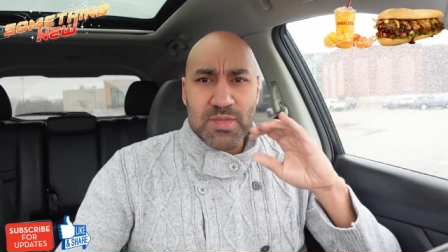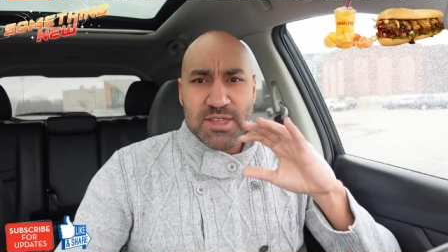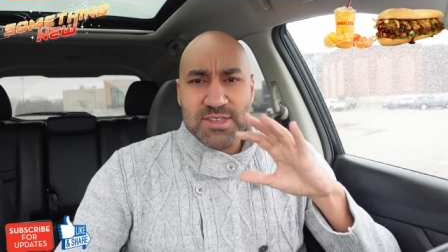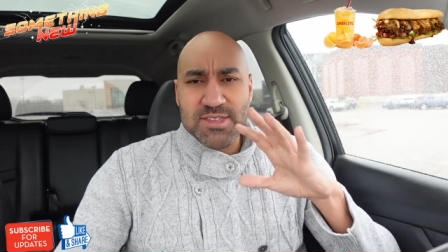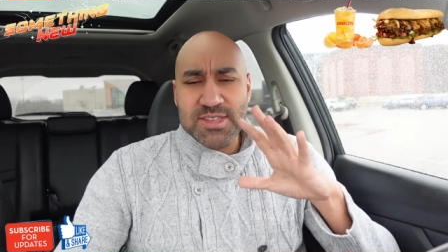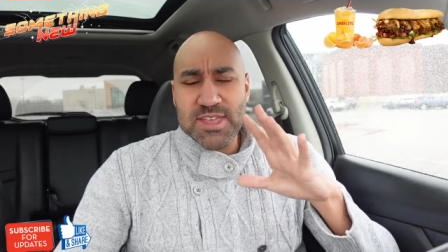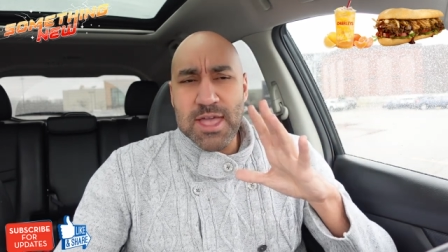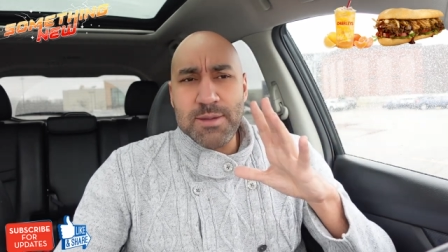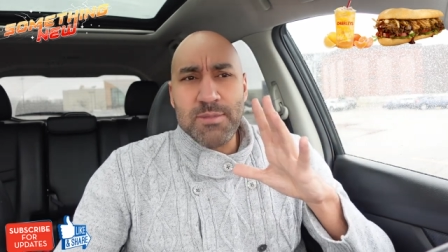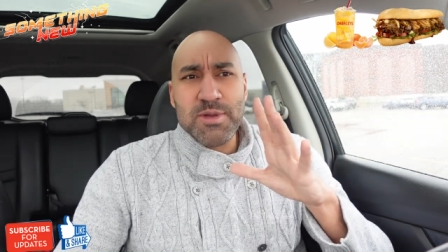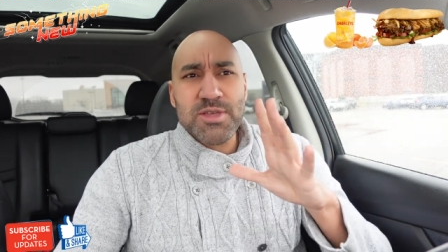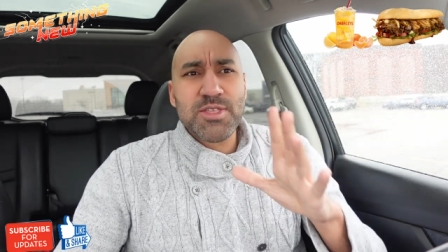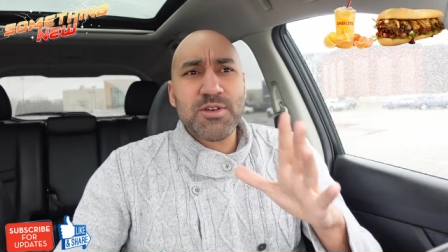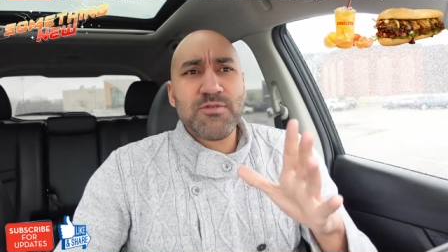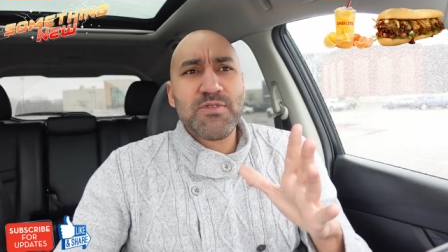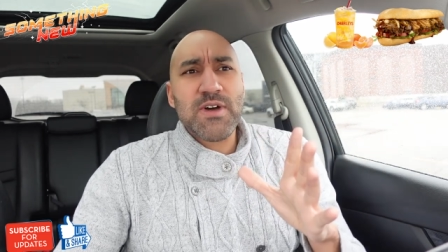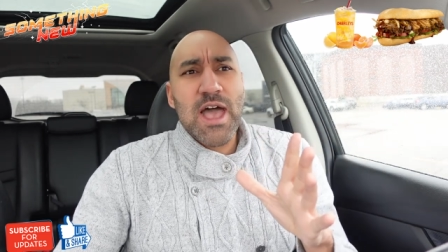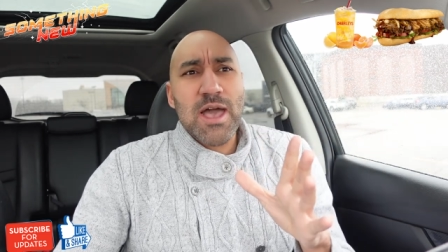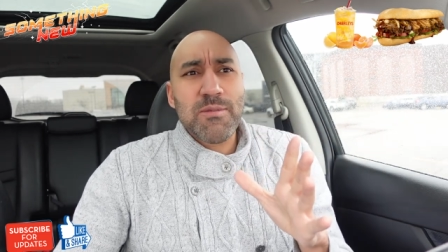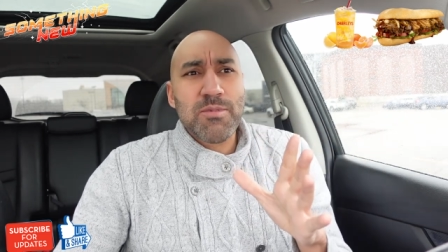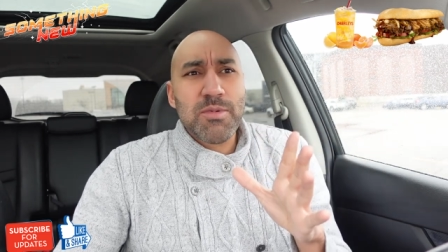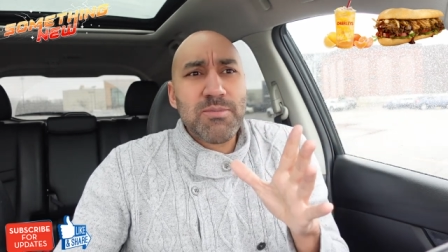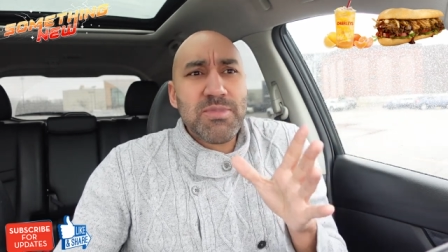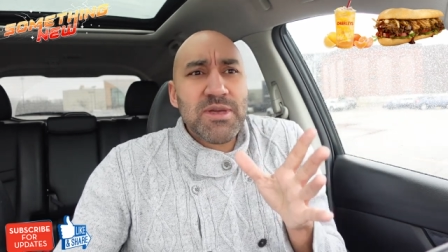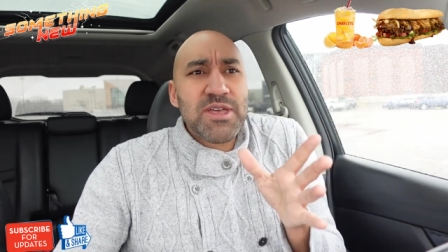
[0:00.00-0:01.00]
Gave me the
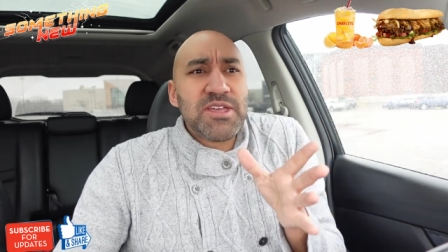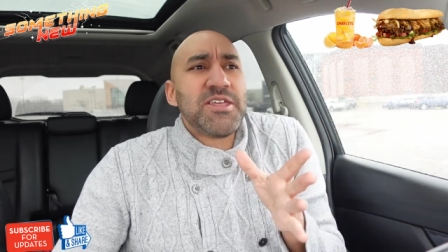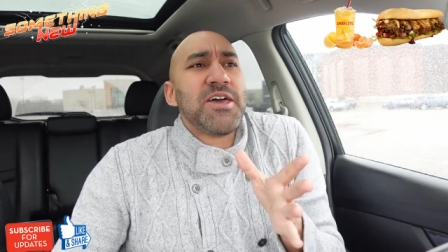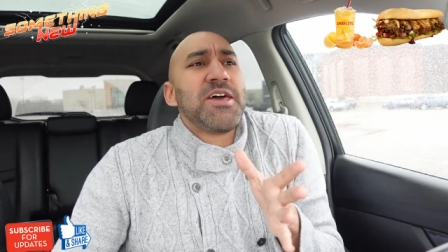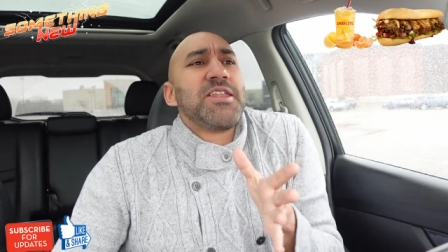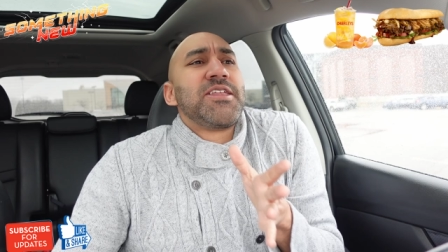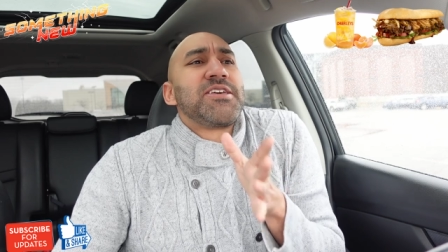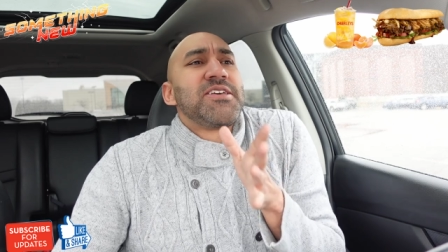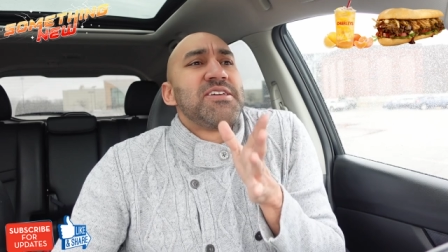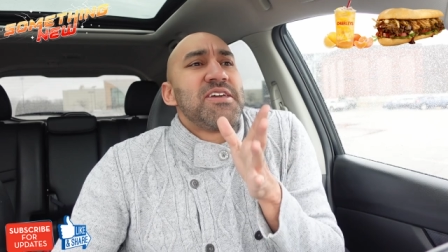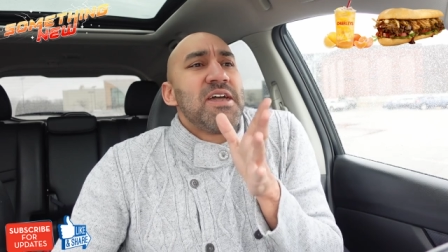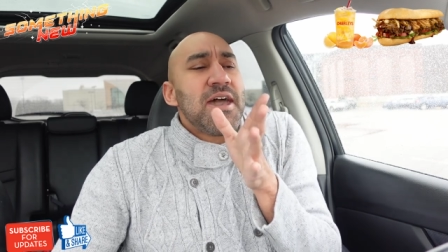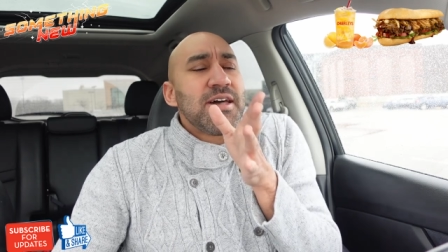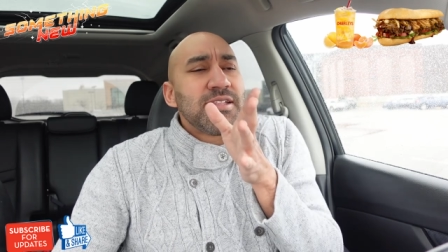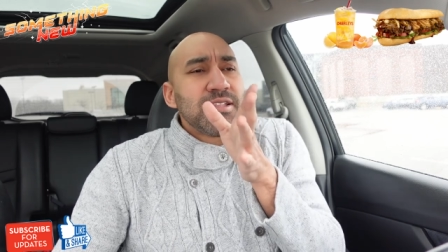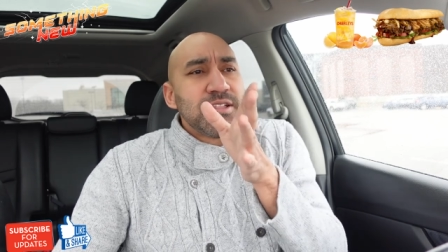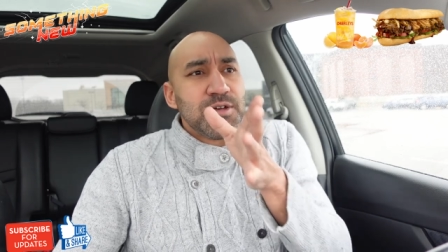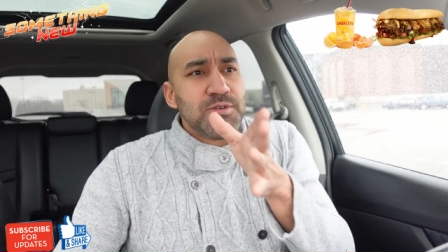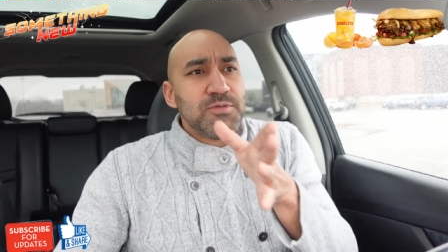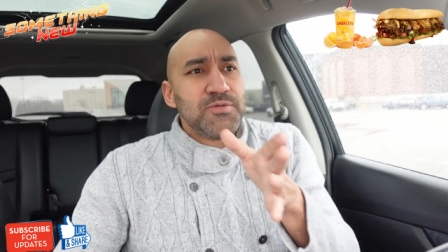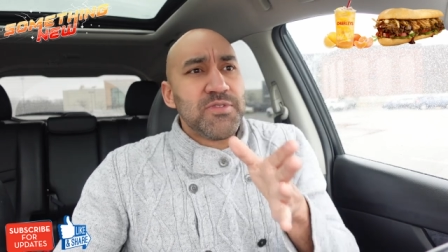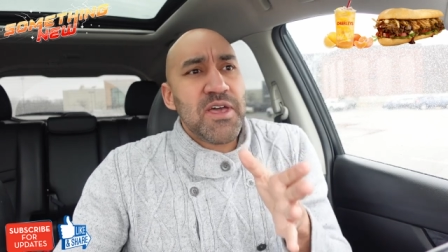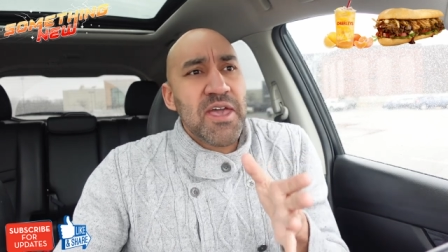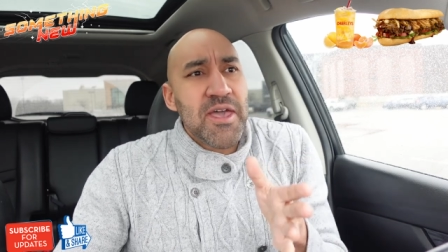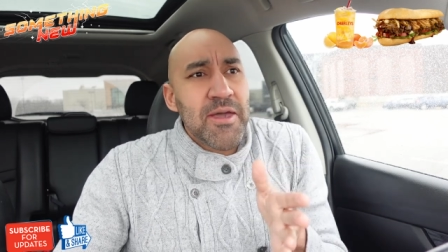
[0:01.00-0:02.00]
vibe of being at a
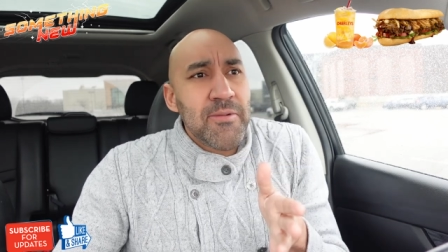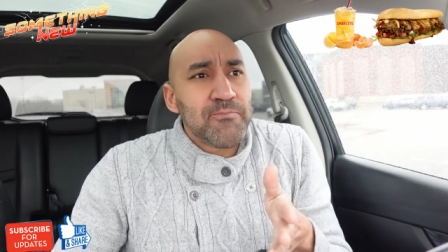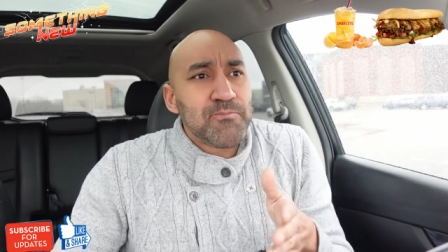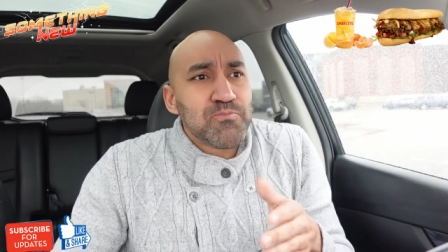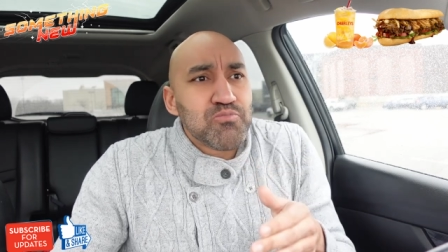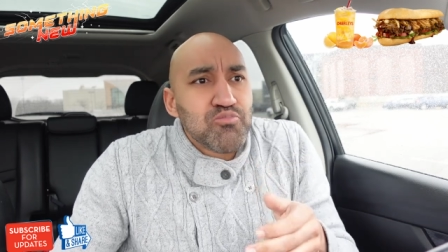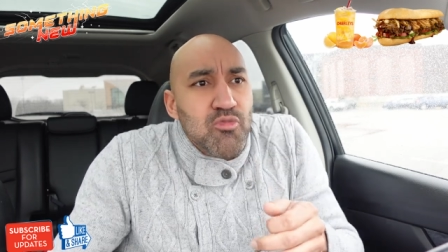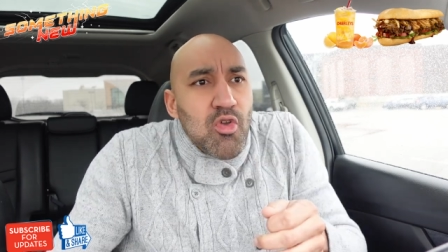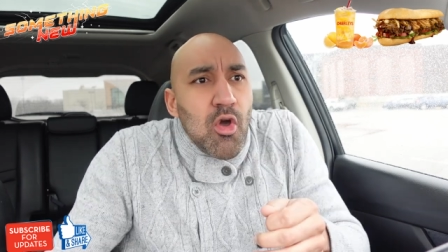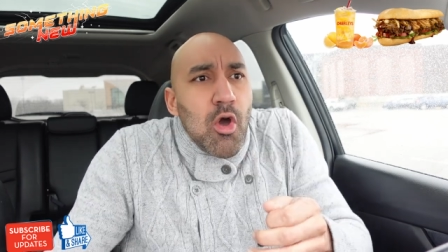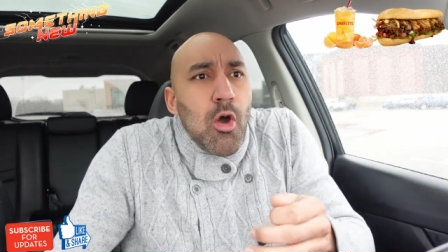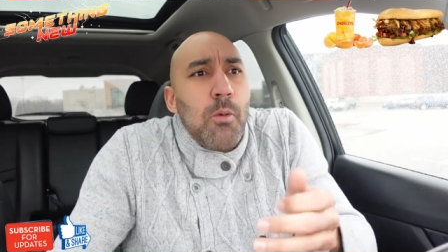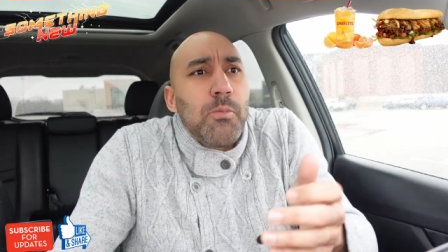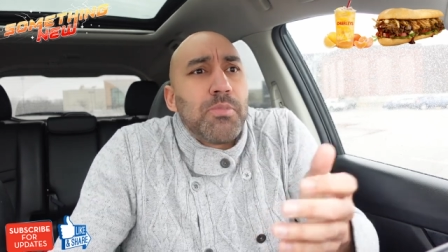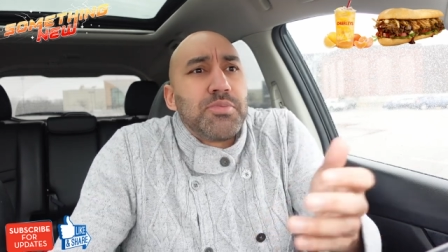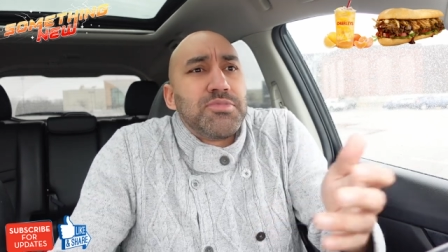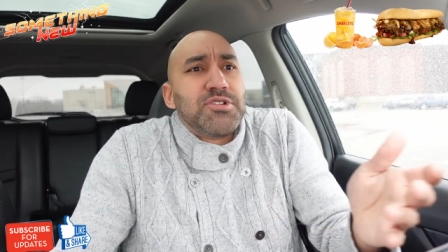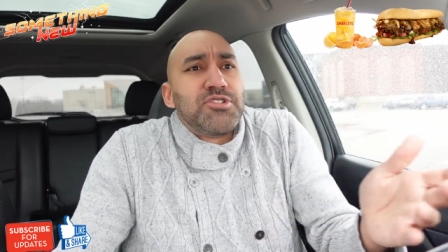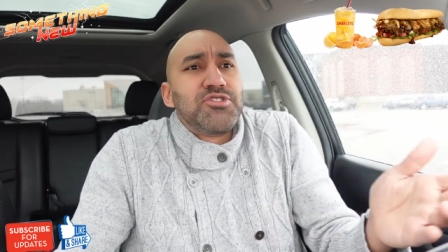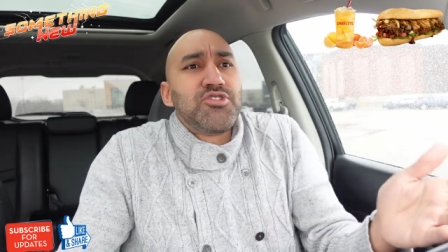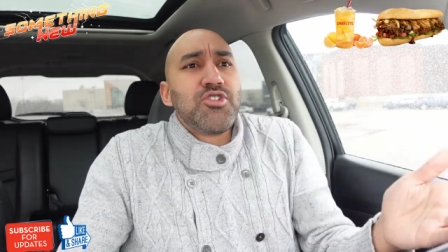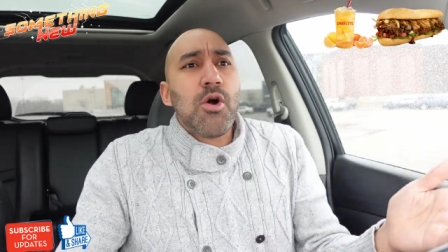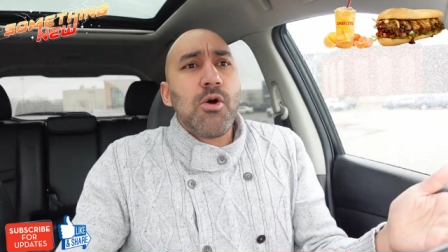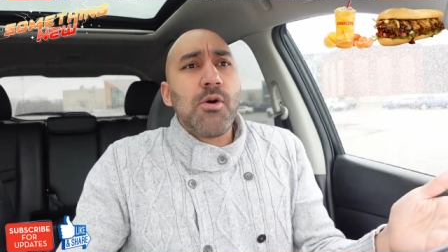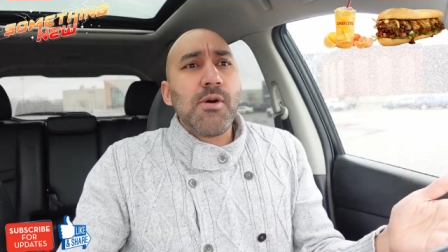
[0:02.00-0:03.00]
gala event, opened
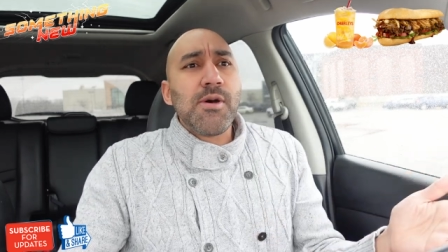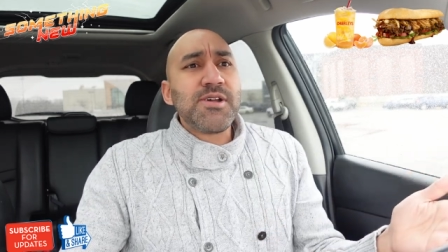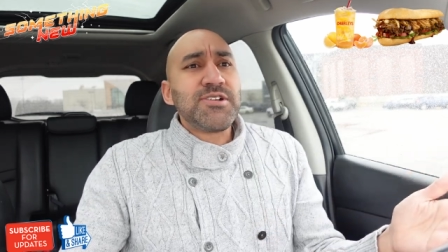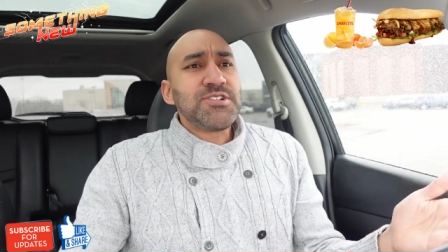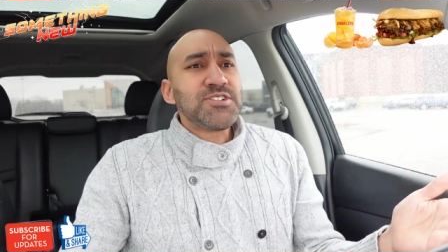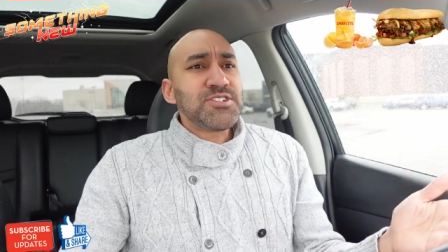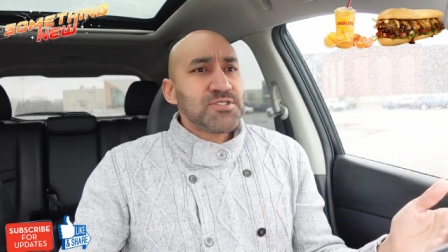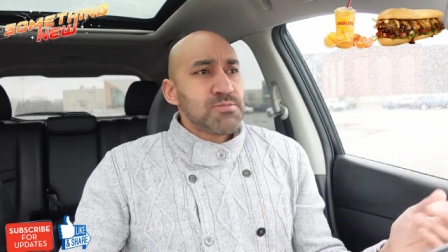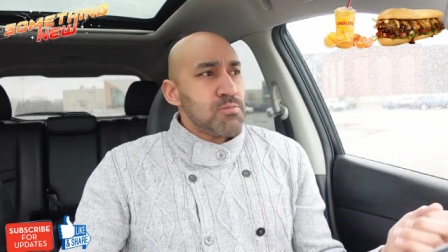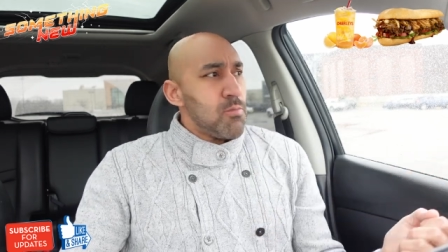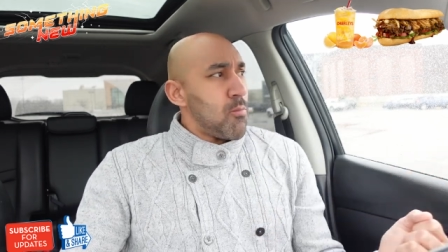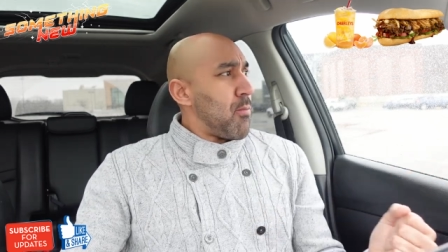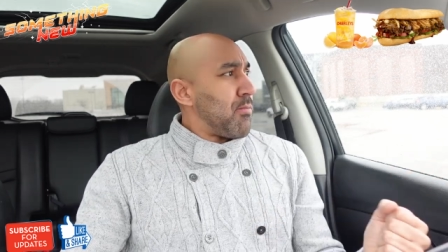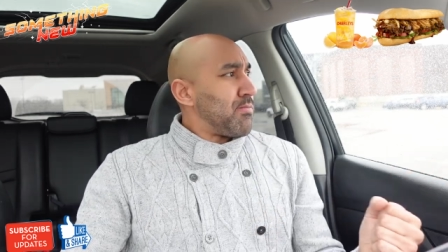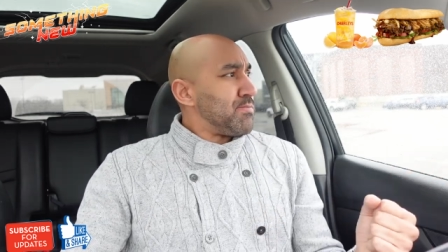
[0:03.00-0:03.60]
the doors.